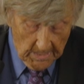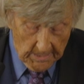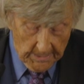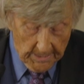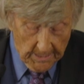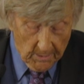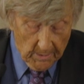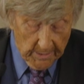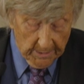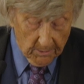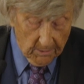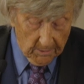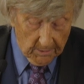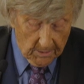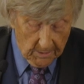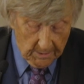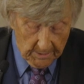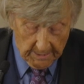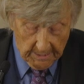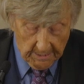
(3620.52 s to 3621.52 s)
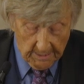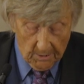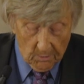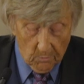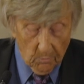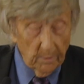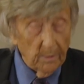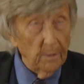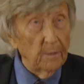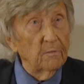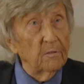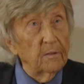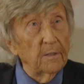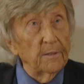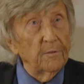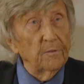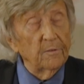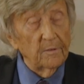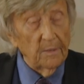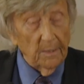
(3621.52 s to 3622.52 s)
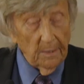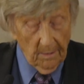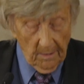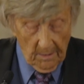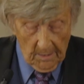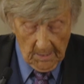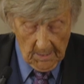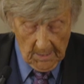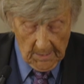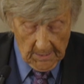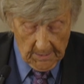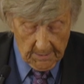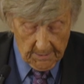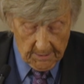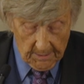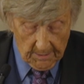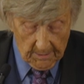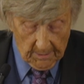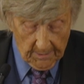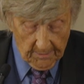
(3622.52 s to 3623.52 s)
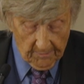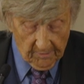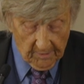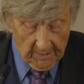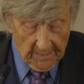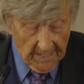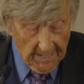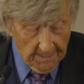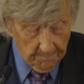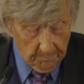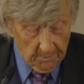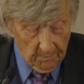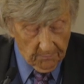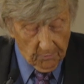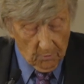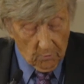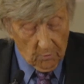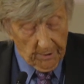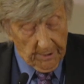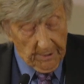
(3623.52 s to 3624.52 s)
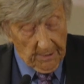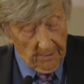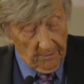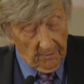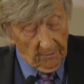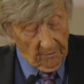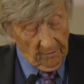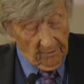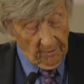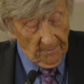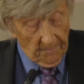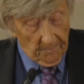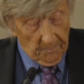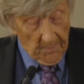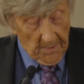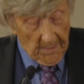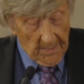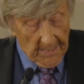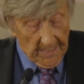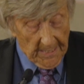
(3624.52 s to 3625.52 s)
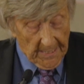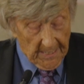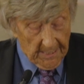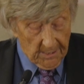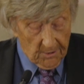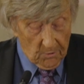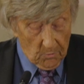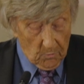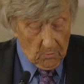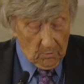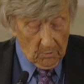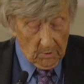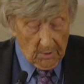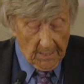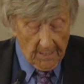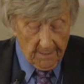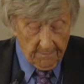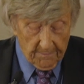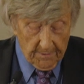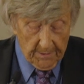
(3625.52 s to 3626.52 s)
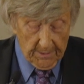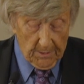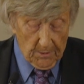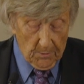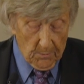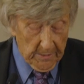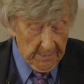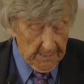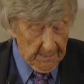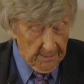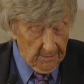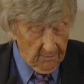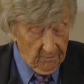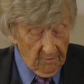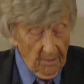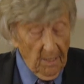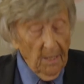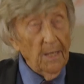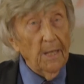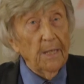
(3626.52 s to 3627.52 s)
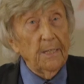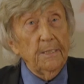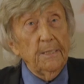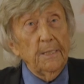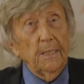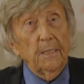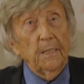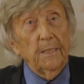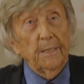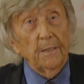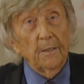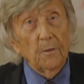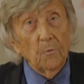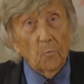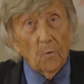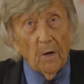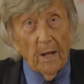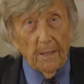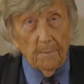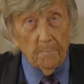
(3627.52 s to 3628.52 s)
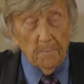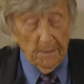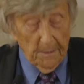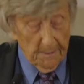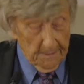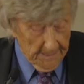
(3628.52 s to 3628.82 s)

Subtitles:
Now, I could continue with this listing until, as a captive audience, I had you all covering your ears and yelling, "Raymond,